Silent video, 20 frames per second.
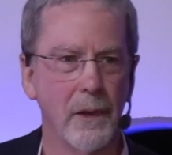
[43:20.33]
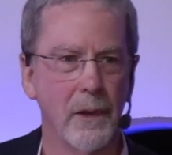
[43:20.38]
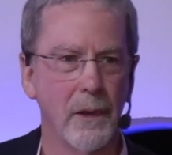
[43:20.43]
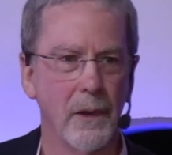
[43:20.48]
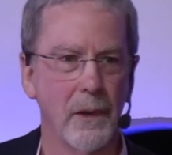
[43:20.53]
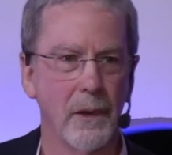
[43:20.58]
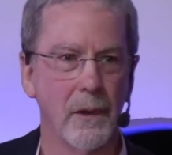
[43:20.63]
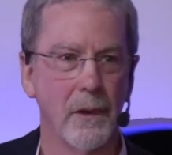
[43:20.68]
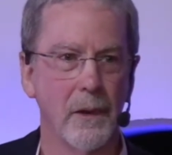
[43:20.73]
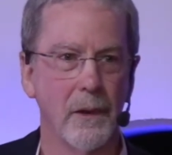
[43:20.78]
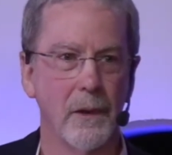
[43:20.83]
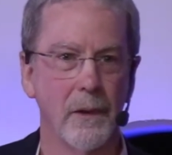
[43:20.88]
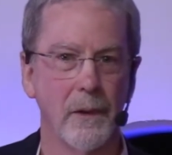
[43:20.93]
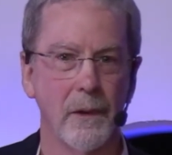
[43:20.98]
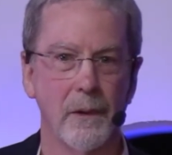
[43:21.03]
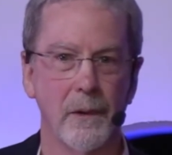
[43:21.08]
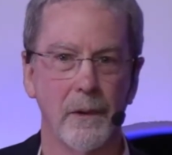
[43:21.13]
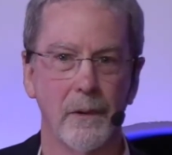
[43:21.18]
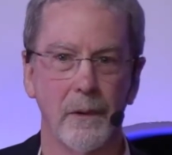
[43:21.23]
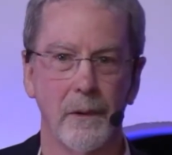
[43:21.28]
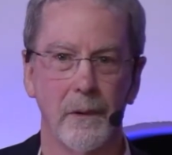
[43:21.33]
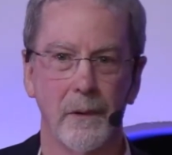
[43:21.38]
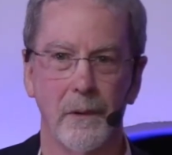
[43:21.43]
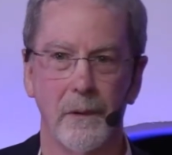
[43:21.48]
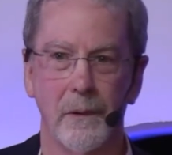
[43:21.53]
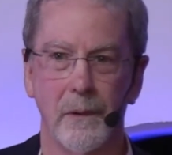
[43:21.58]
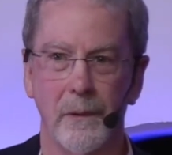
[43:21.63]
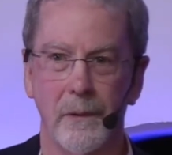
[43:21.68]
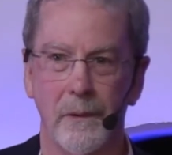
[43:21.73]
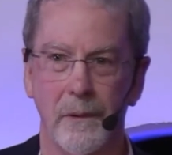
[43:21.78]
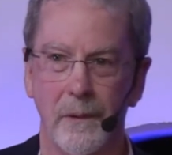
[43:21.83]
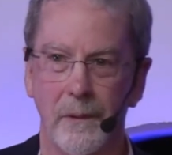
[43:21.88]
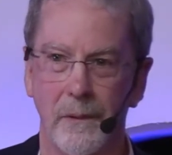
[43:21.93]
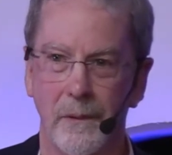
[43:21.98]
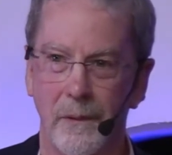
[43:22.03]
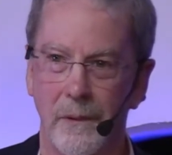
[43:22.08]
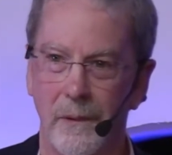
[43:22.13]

(no one is talking)